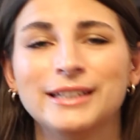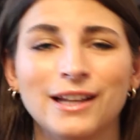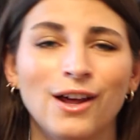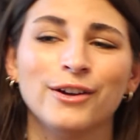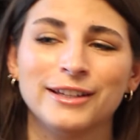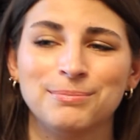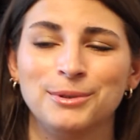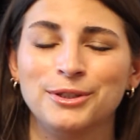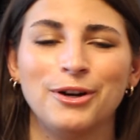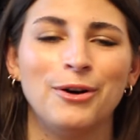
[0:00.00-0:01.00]
The longest
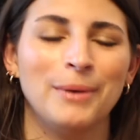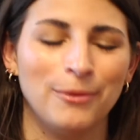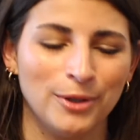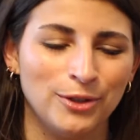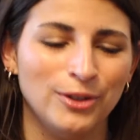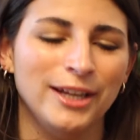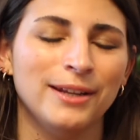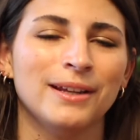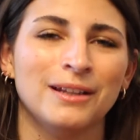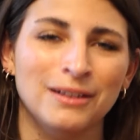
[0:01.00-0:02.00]
book on my want to
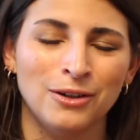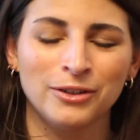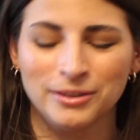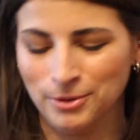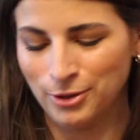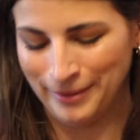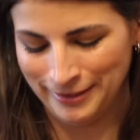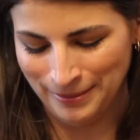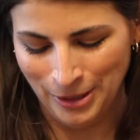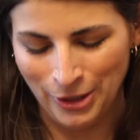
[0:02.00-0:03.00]
read, the longest book on my
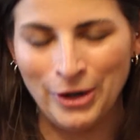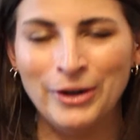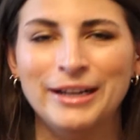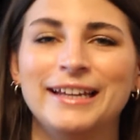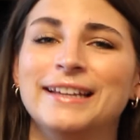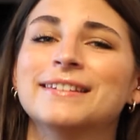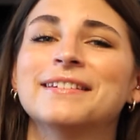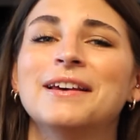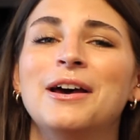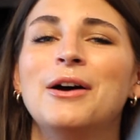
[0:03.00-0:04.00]
TBR is
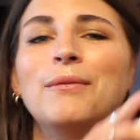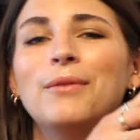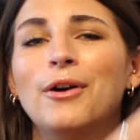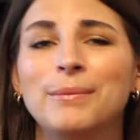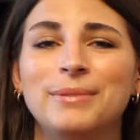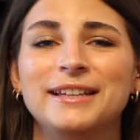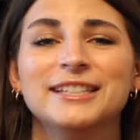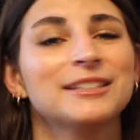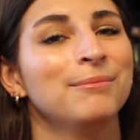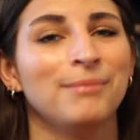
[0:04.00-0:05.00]
War and
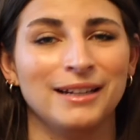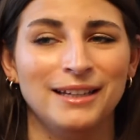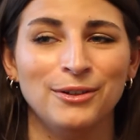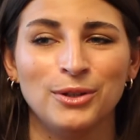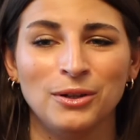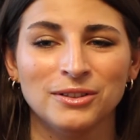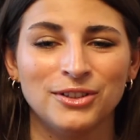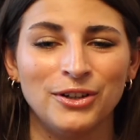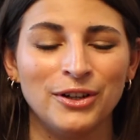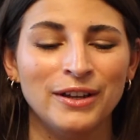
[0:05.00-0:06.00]
Peace by Leo Tolstoy.